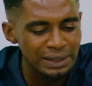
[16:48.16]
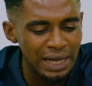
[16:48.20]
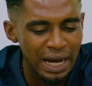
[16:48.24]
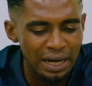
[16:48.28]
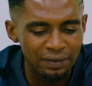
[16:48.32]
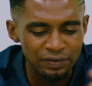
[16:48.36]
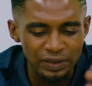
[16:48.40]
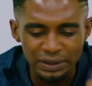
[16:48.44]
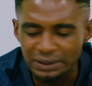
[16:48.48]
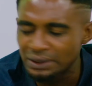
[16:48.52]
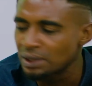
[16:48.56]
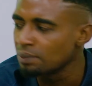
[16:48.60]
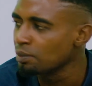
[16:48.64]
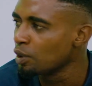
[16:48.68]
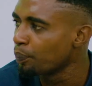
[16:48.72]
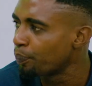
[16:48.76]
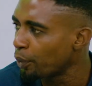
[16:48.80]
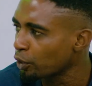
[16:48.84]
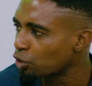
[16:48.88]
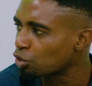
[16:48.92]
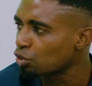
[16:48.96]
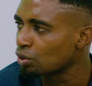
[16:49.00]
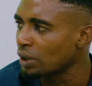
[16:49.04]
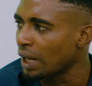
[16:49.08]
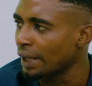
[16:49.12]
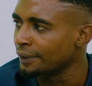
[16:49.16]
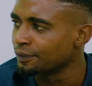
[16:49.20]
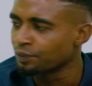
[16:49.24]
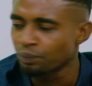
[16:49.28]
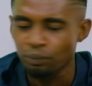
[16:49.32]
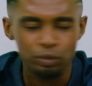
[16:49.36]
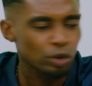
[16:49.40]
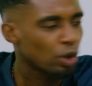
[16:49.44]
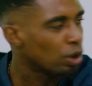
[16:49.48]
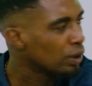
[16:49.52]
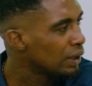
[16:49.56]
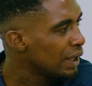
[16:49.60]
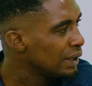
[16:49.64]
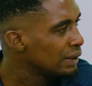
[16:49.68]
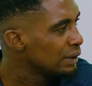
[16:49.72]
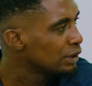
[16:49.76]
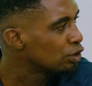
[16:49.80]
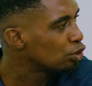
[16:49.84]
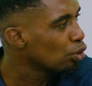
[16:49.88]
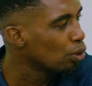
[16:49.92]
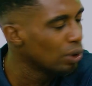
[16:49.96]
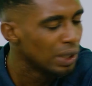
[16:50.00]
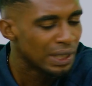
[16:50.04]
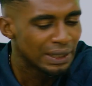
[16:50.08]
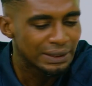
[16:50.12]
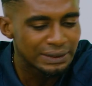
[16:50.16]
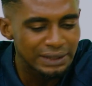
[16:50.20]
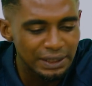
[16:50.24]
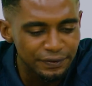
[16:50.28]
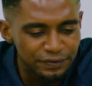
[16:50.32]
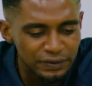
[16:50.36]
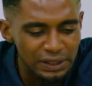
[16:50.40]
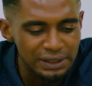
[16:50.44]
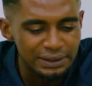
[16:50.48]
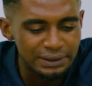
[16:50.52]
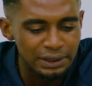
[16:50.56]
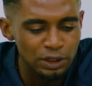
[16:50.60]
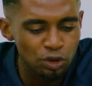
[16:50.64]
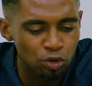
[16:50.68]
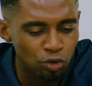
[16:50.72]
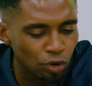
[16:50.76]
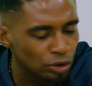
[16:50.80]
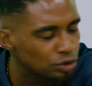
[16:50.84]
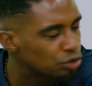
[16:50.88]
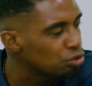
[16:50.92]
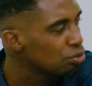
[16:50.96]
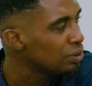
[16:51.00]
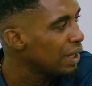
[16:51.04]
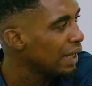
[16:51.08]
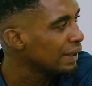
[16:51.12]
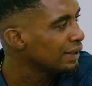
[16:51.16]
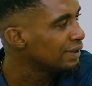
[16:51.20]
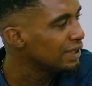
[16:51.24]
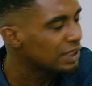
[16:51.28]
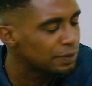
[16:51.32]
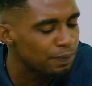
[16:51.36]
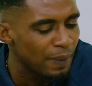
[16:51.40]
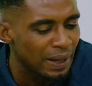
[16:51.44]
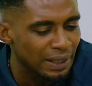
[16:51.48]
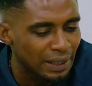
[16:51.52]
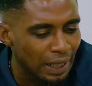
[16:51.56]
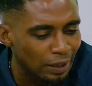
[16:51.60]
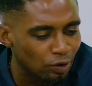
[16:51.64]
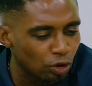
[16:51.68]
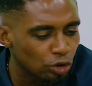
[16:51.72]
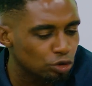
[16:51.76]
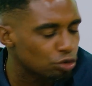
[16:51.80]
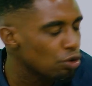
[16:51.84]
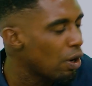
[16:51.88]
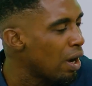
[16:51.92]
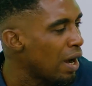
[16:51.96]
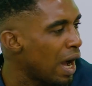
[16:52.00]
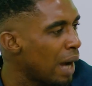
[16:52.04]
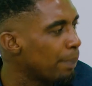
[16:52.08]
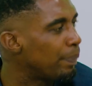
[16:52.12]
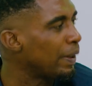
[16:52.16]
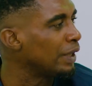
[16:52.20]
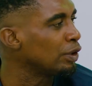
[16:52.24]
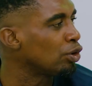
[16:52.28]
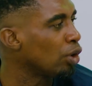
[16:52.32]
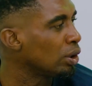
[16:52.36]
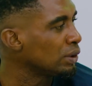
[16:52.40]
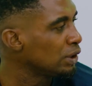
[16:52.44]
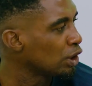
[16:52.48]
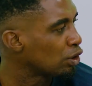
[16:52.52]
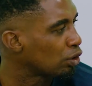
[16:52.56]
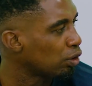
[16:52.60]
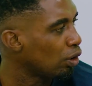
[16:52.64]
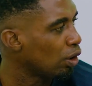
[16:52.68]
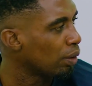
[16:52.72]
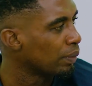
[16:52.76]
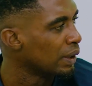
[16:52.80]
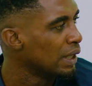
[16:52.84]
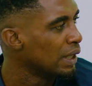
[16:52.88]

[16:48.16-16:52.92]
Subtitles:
have a team in Portugal already. So if this thing continues like this man can also abandon the club.